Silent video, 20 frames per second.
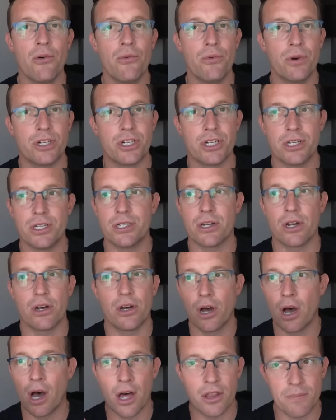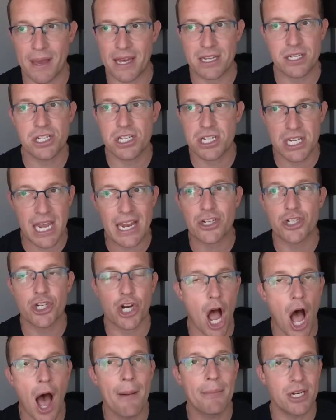which is the best sketch
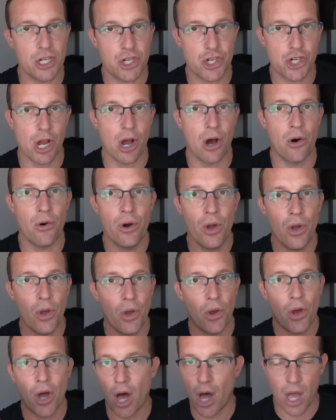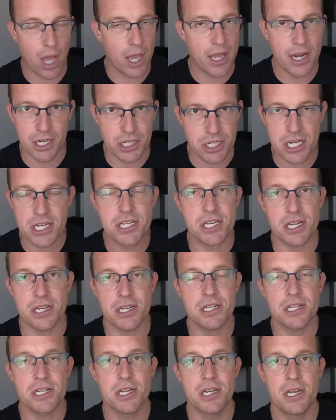comedy show in
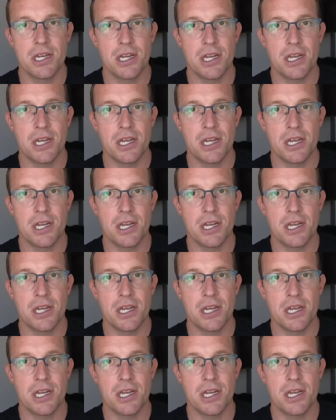existence.